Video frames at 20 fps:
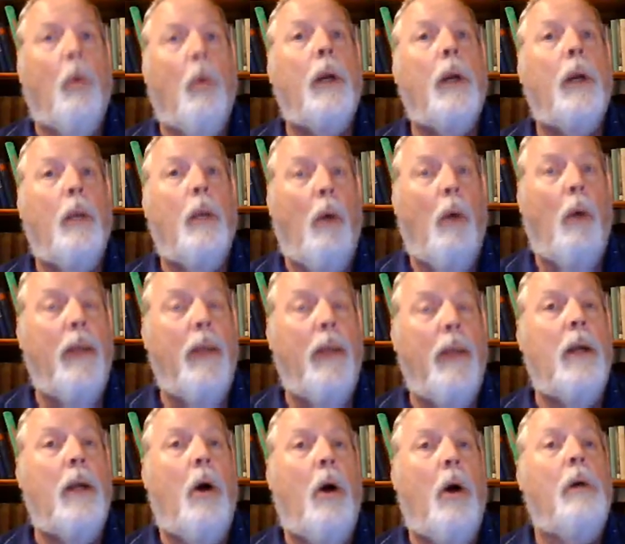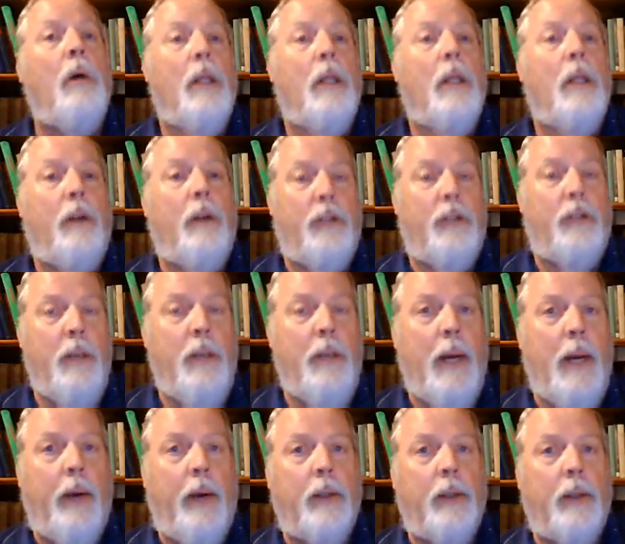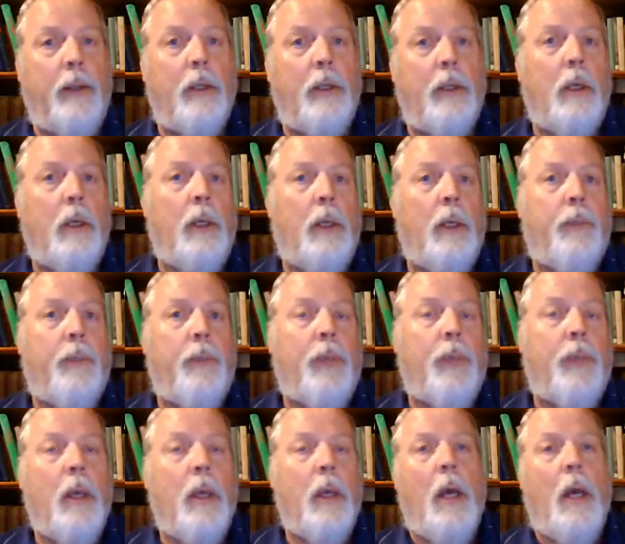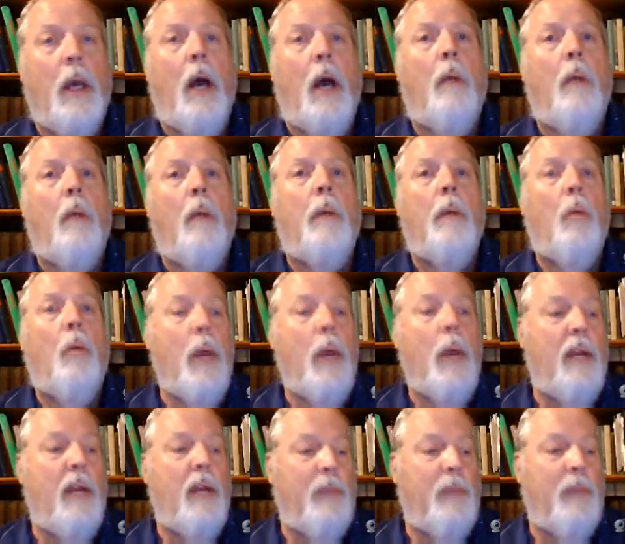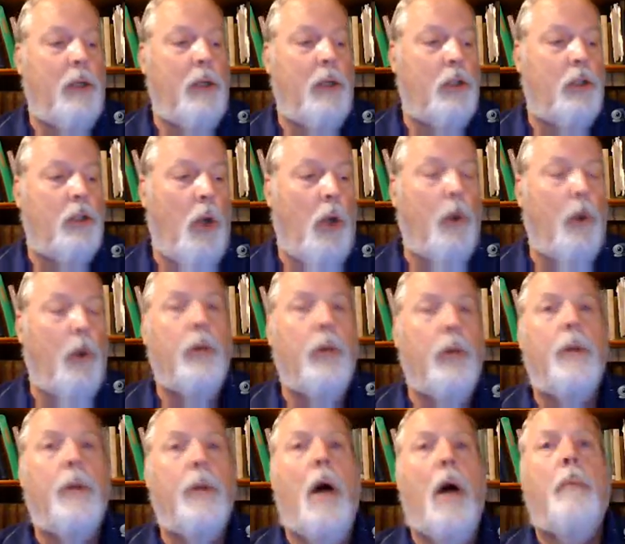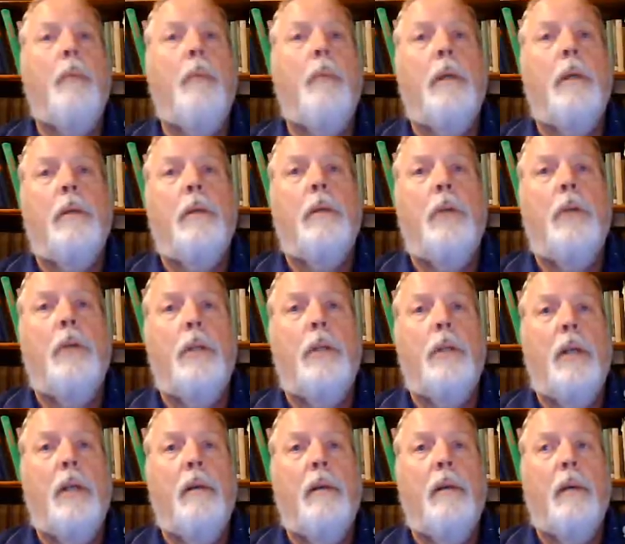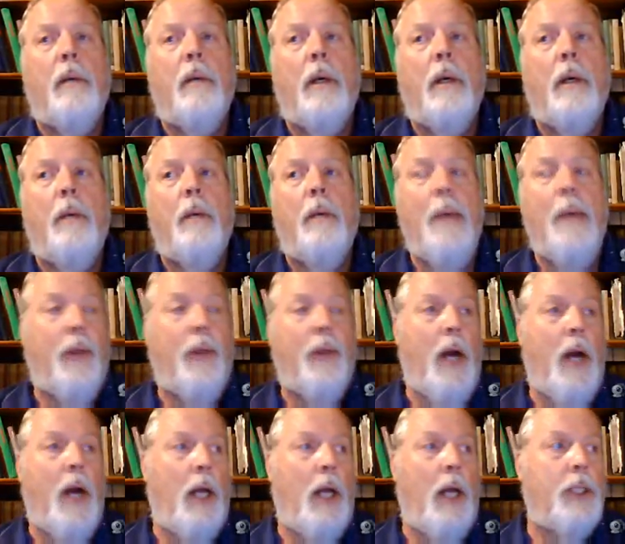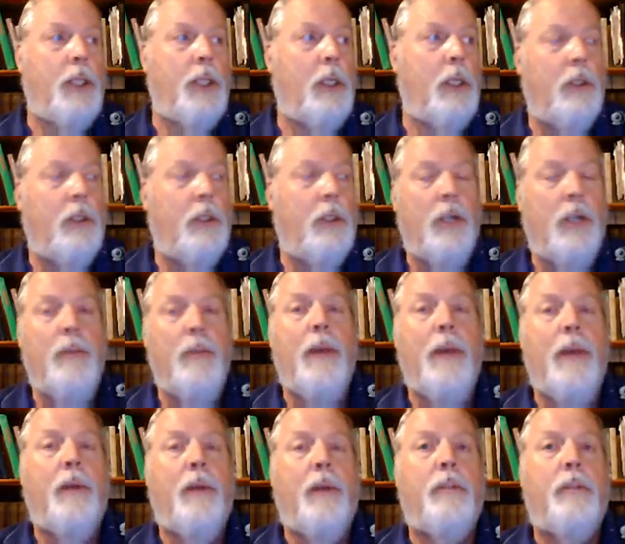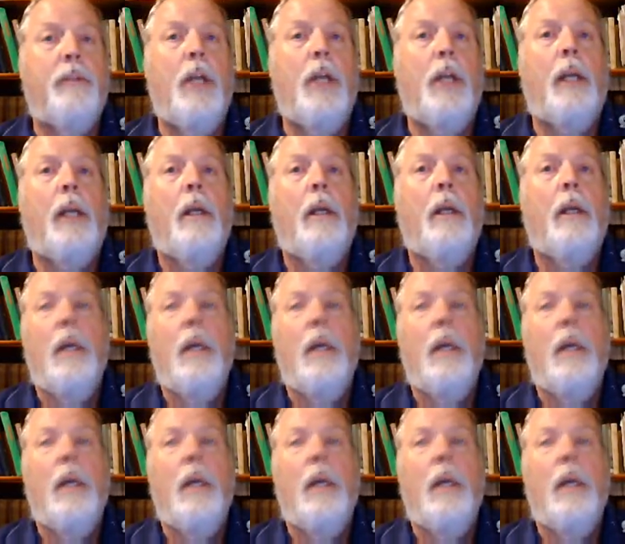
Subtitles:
work in what they call their seminaries. But we have been slower to adopt such a methodology, such a method of study.